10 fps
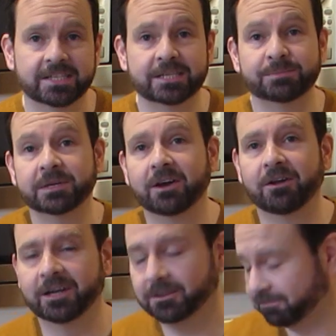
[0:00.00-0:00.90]
there's my
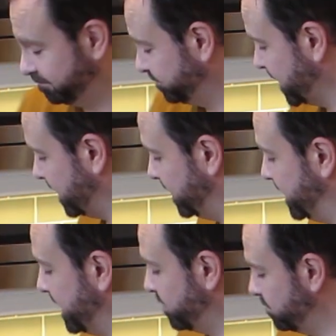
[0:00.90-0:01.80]
garlic.
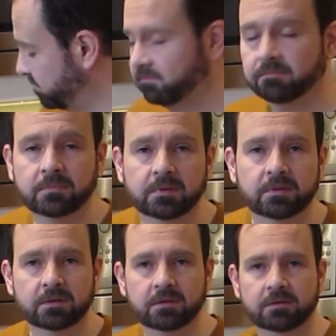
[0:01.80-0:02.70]
Now,
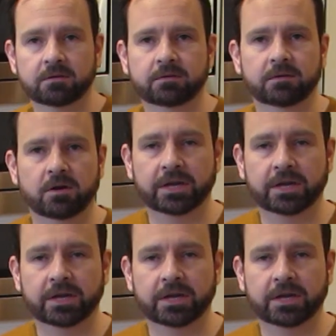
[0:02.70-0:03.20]
our